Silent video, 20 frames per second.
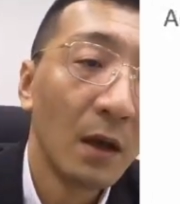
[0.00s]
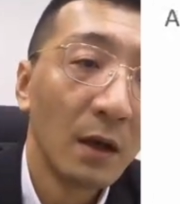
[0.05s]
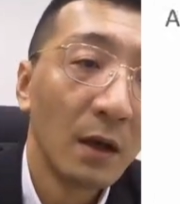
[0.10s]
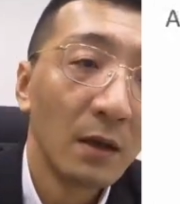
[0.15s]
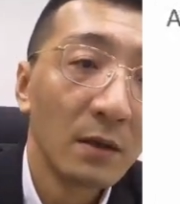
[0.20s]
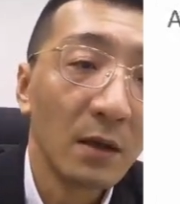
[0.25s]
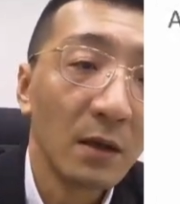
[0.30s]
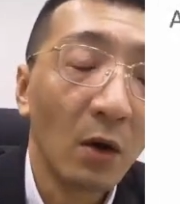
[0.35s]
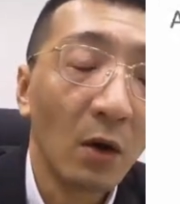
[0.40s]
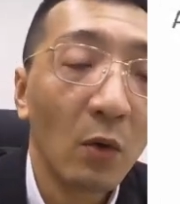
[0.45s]

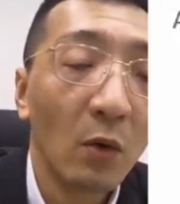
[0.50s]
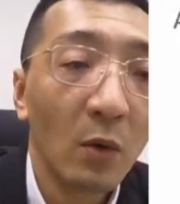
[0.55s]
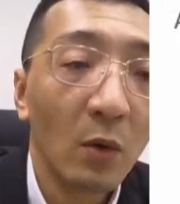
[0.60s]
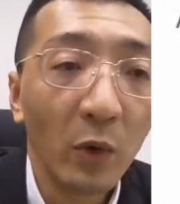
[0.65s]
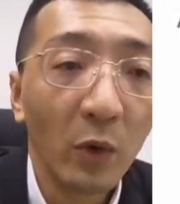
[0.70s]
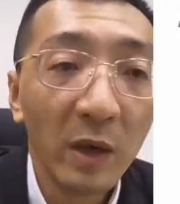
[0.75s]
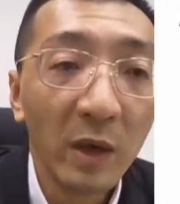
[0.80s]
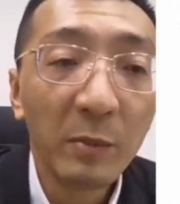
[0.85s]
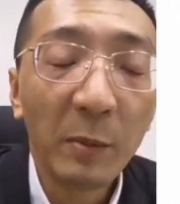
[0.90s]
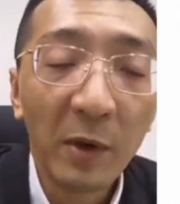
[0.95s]
So
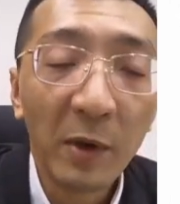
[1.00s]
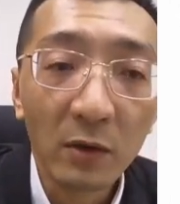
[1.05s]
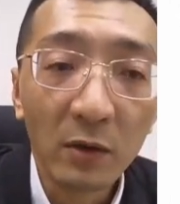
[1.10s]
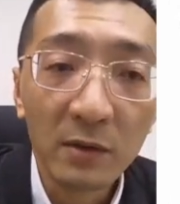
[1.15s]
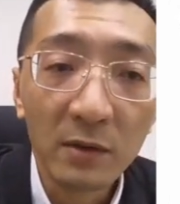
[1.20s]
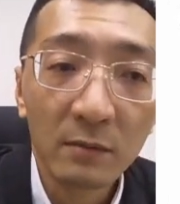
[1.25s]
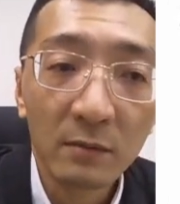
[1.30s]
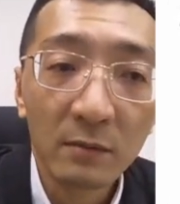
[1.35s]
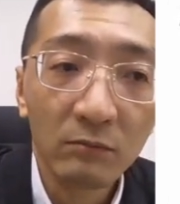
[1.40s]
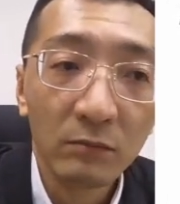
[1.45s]
we
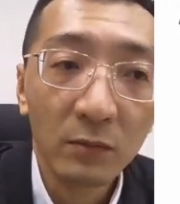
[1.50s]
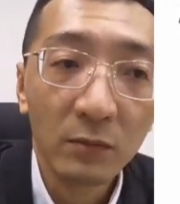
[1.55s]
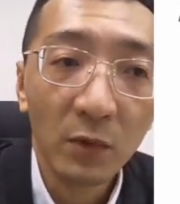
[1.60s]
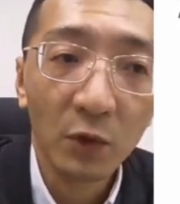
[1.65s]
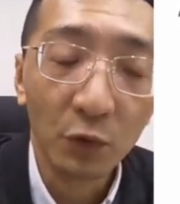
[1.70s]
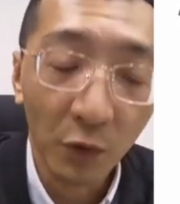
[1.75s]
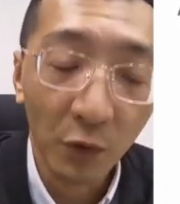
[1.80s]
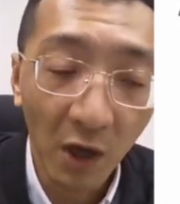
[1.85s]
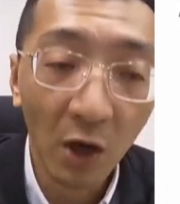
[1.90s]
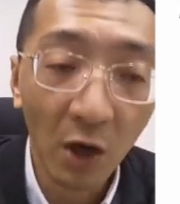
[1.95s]
propose
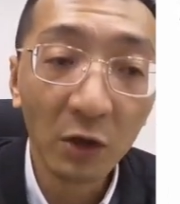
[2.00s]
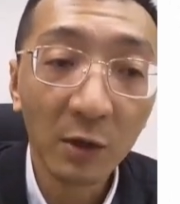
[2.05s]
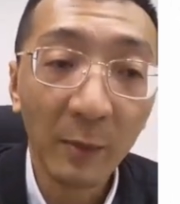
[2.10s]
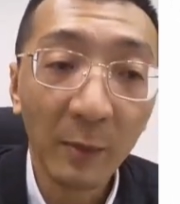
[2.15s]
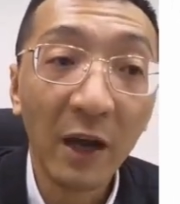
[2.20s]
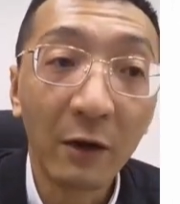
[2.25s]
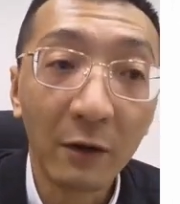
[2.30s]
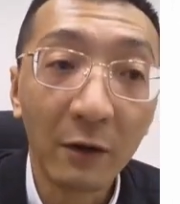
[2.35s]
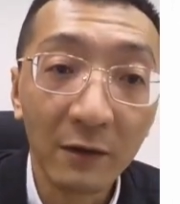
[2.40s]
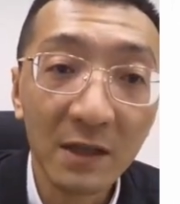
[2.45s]
to code
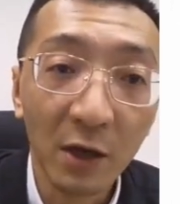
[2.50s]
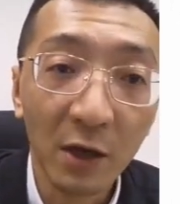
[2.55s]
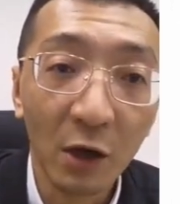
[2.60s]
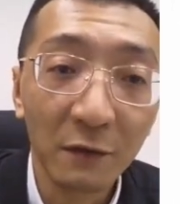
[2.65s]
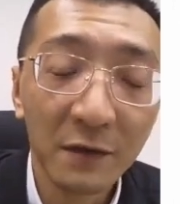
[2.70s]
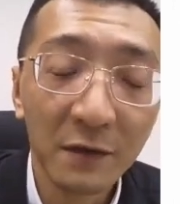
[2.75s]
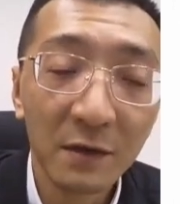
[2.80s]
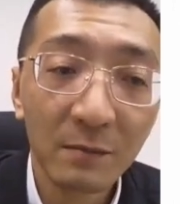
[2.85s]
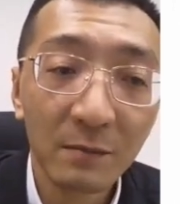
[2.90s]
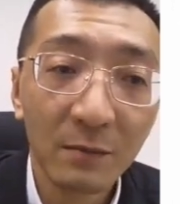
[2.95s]
by
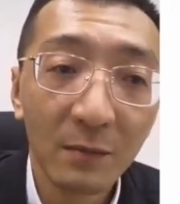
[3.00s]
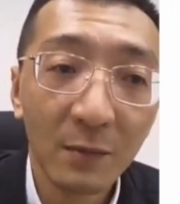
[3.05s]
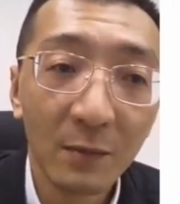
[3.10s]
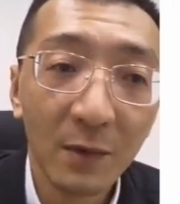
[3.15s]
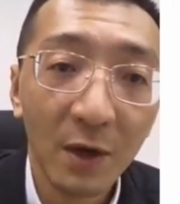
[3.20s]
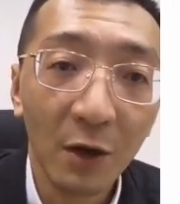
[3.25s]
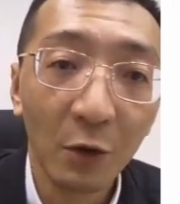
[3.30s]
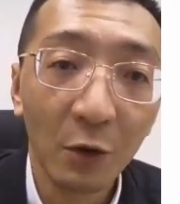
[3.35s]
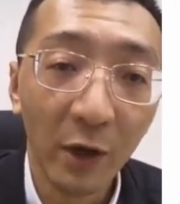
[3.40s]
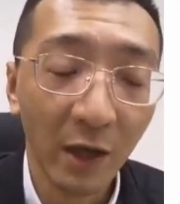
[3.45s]
ourselves.
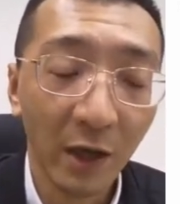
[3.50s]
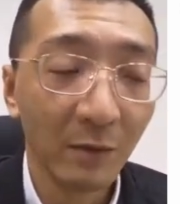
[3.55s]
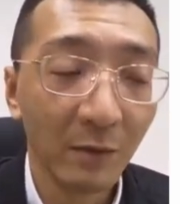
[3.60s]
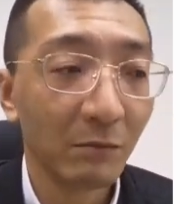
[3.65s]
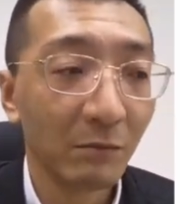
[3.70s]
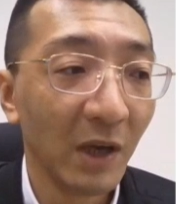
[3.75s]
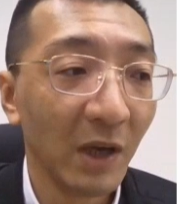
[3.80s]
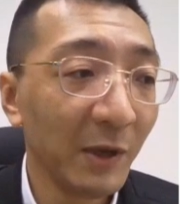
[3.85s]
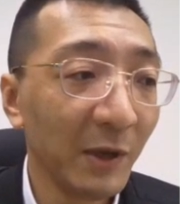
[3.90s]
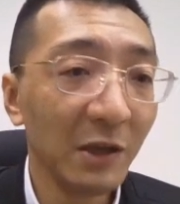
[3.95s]
Okay,
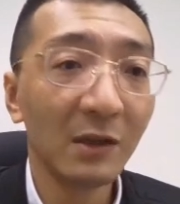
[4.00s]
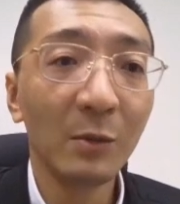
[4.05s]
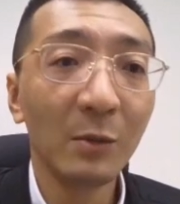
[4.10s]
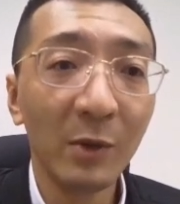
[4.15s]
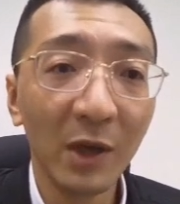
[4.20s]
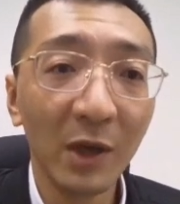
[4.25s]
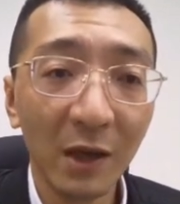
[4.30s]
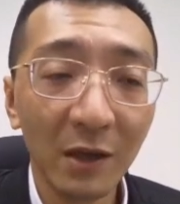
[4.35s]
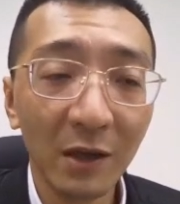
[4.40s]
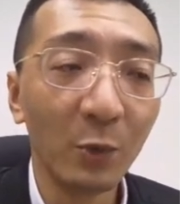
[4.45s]
maybe in the
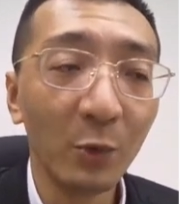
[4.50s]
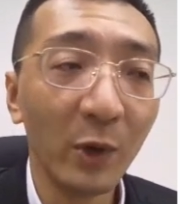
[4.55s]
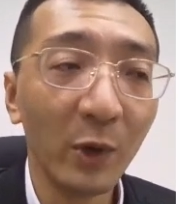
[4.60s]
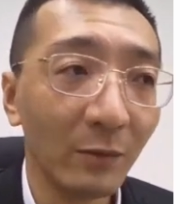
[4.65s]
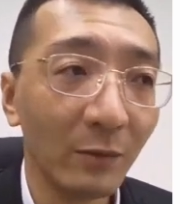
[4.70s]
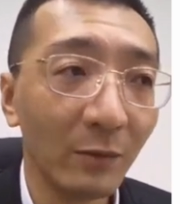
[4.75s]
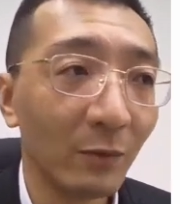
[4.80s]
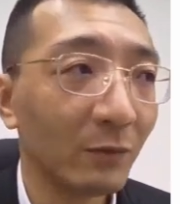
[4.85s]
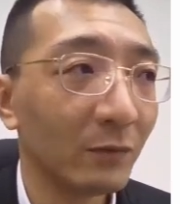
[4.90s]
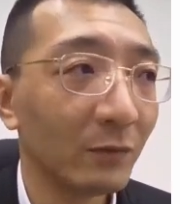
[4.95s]

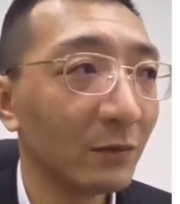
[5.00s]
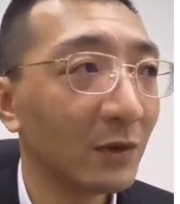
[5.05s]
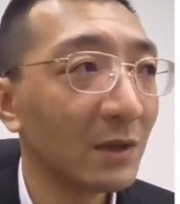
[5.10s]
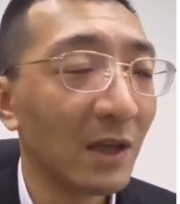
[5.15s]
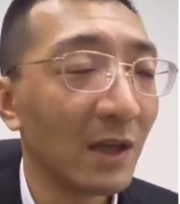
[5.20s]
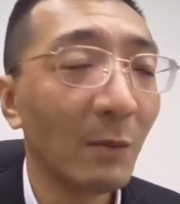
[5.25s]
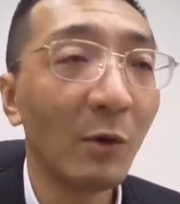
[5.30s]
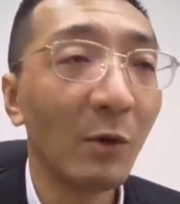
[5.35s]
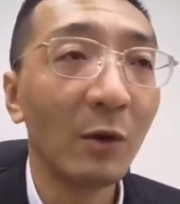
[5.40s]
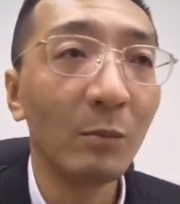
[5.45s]
beginning,
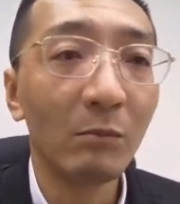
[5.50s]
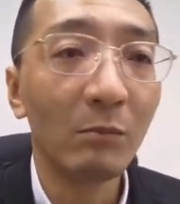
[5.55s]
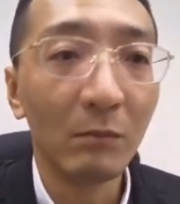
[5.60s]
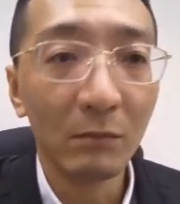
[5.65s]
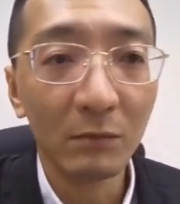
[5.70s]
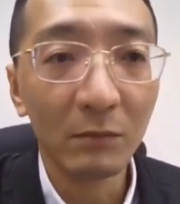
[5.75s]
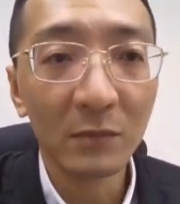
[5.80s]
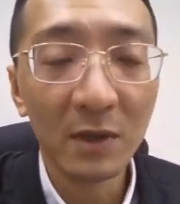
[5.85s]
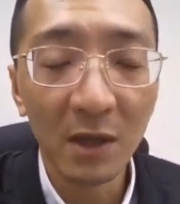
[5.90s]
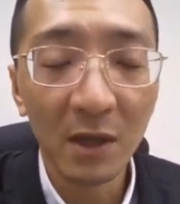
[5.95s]

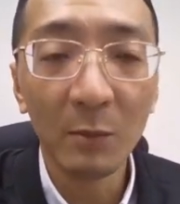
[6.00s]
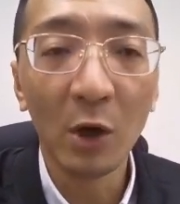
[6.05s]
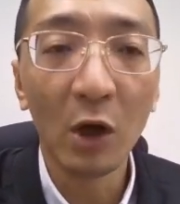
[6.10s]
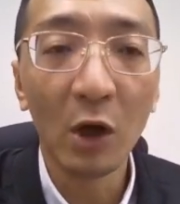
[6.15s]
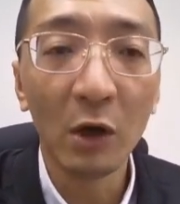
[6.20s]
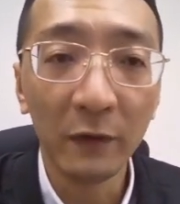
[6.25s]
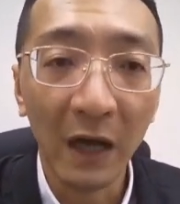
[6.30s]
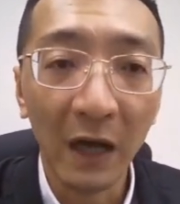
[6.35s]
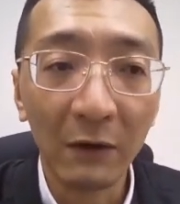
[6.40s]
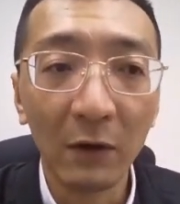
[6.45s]
some
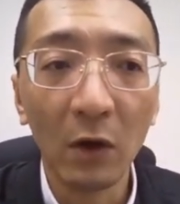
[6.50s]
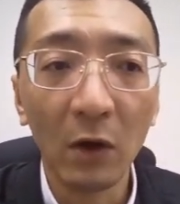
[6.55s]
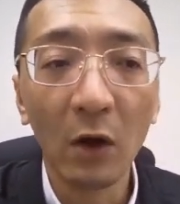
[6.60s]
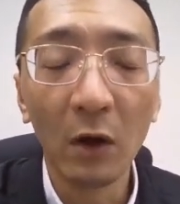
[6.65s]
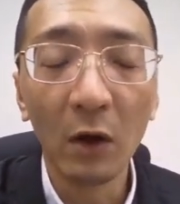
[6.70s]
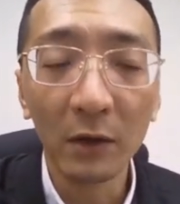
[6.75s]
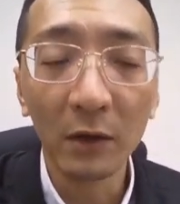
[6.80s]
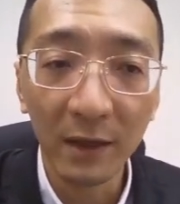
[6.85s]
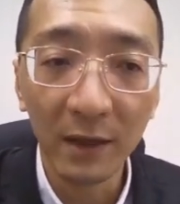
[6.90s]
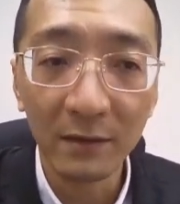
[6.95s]
of our
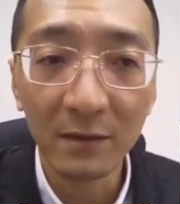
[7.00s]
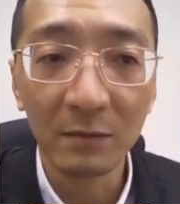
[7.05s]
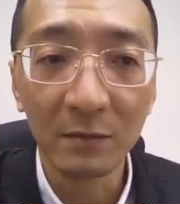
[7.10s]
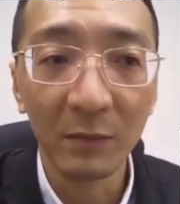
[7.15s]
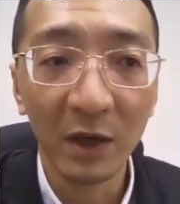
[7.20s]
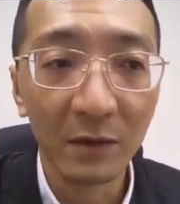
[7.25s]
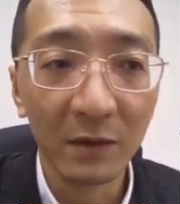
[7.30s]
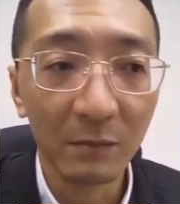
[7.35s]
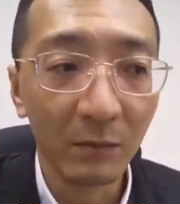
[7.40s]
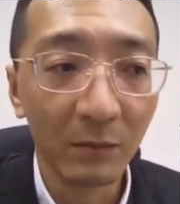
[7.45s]
audience
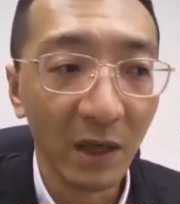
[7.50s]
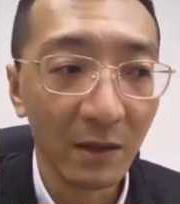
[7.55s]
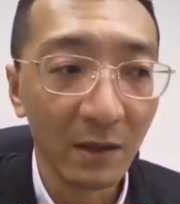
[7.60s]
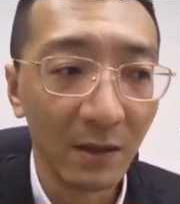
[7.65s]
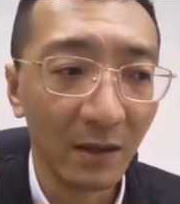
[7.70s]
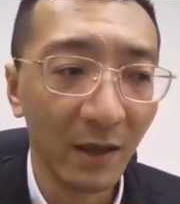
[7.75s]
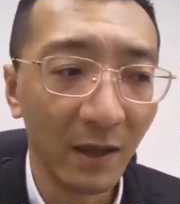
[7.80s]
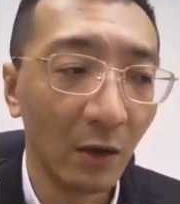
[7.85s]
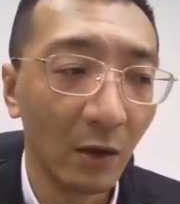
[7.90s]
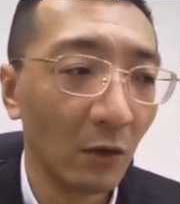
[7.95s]
may
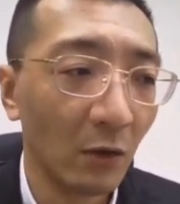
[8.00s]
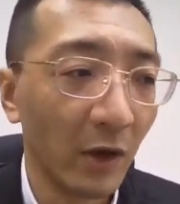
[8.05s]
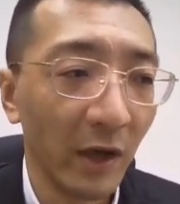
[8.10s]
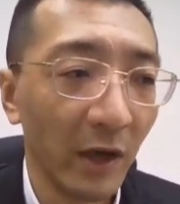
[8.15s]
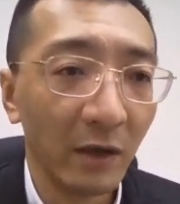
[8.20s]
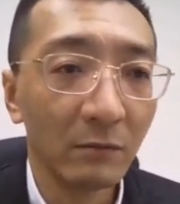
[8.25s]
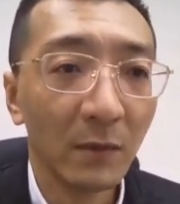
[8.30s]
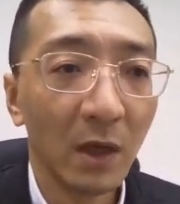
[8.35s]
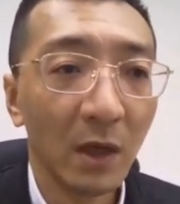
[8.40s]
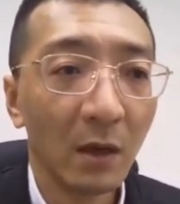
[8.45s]
say that,
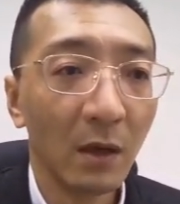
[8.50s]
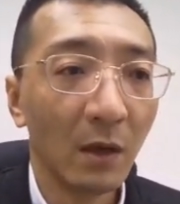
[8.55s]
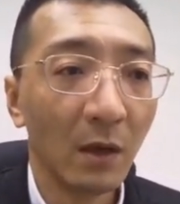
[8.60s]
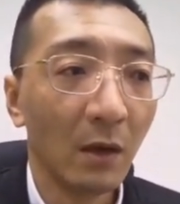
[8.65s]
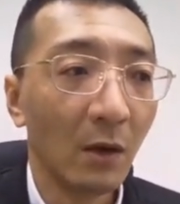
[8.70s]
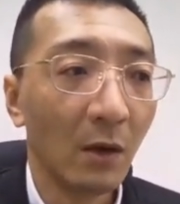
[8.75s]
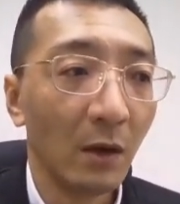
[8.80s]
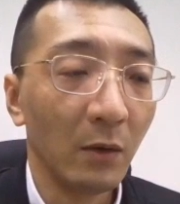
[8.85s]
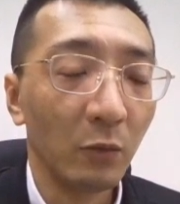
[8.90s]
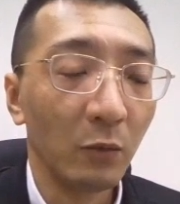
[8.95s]
okay,
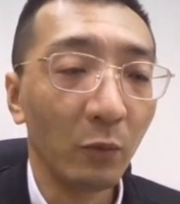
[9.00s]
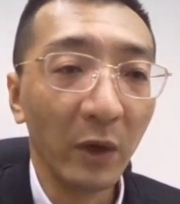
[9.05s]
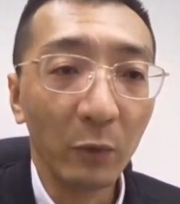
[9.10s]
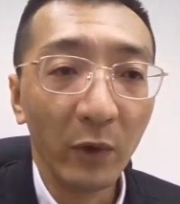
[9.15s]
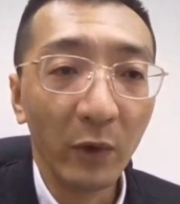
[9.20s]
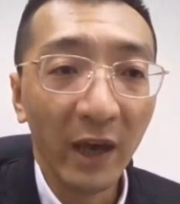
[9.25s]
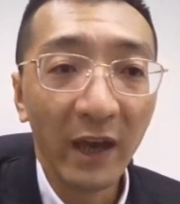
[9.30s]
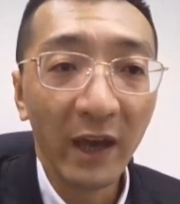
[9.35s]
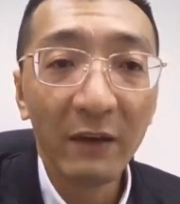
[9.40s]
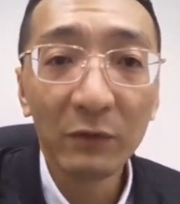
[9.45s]

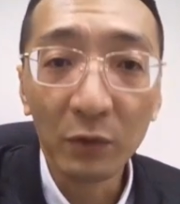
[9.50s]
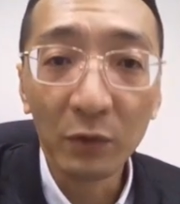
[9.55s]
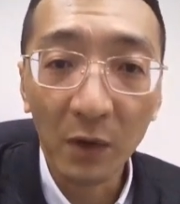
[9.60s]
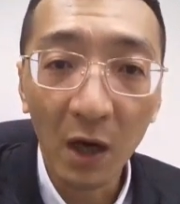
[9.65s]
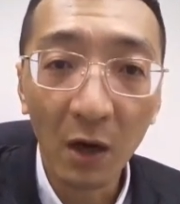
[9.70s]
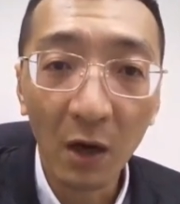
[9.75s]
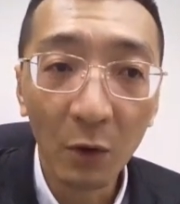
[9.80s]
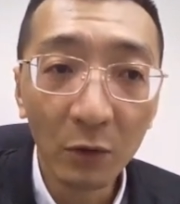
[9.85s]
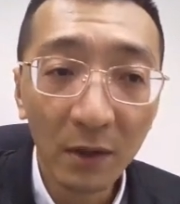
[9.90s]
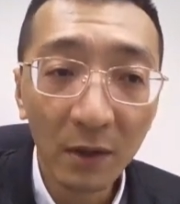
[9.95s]
we have to
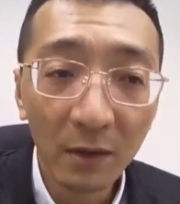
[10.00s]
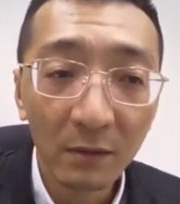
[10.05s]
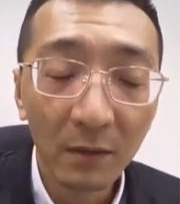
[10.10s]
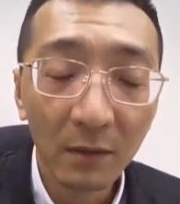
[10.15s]
code.